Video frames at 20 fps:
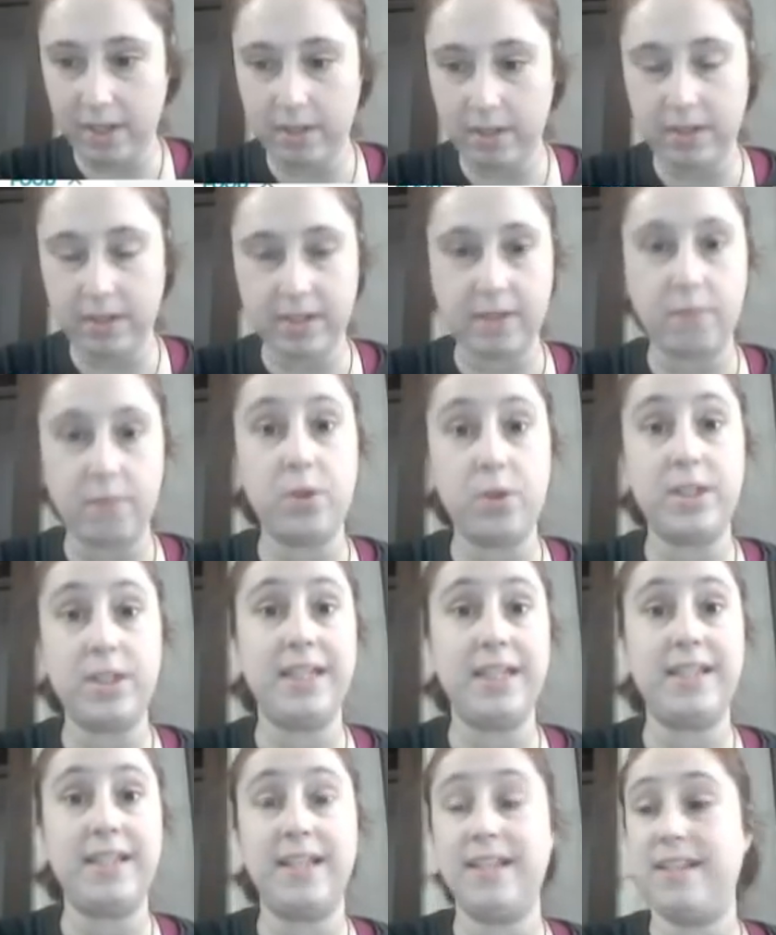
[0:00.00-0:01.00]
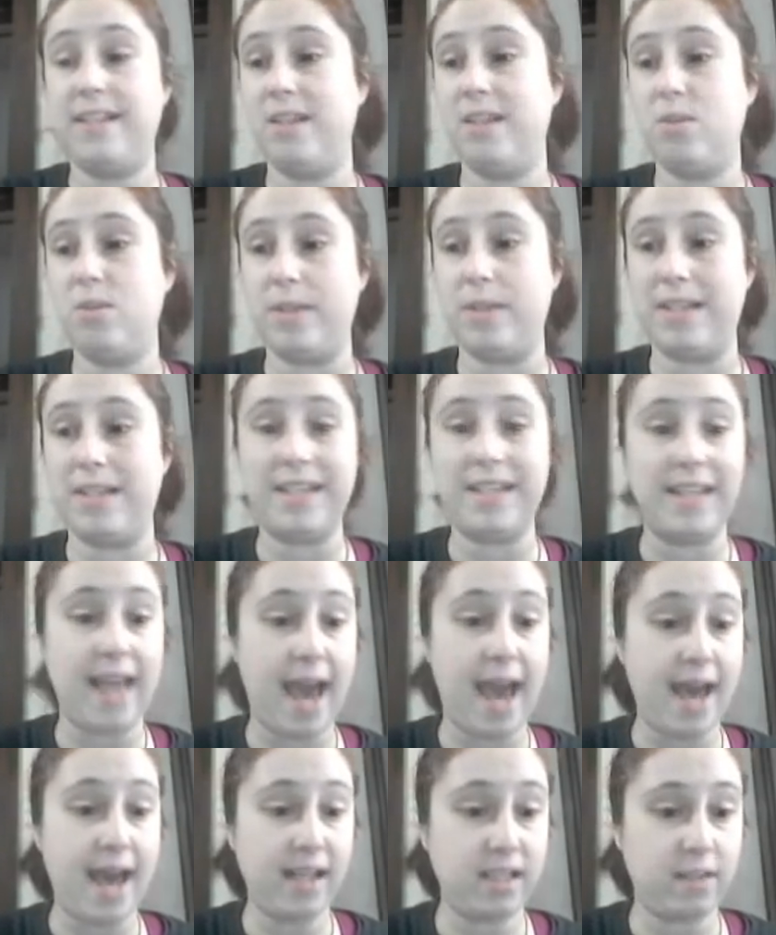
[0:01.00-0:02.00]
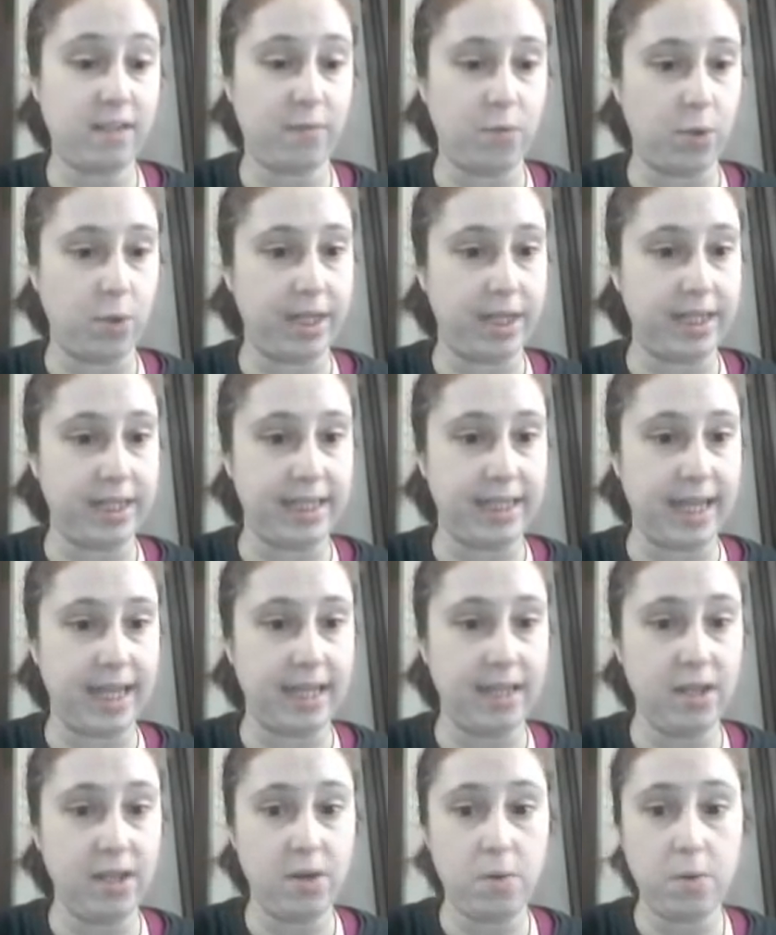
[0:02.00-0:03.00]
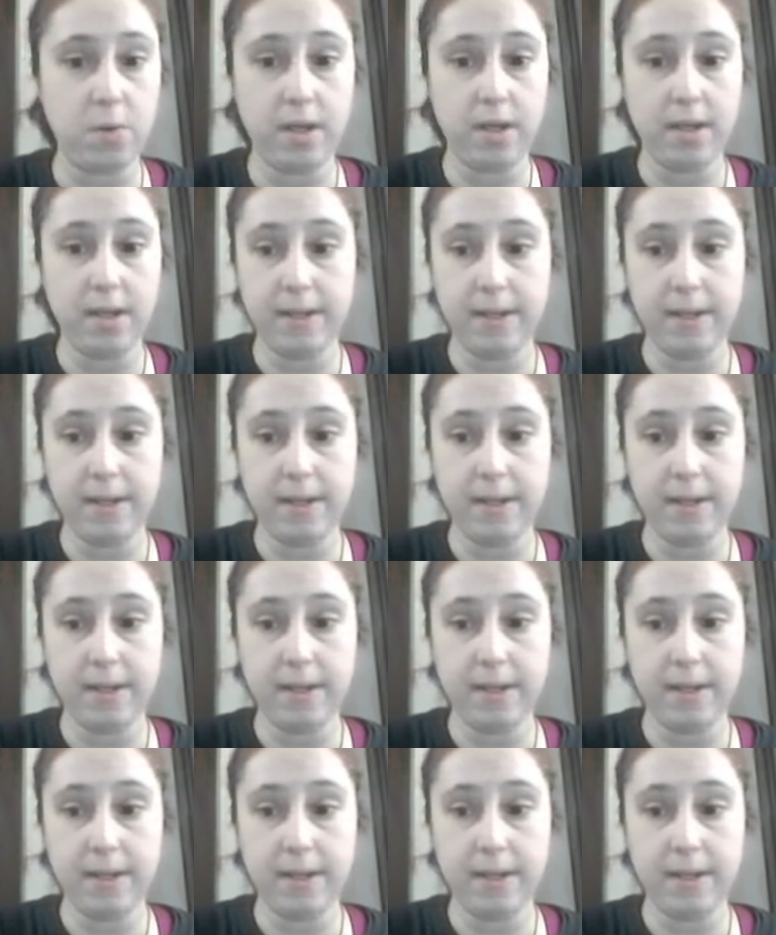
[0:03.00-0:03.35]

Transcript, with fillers: dollars and fourteen cents. This was gas for yellow.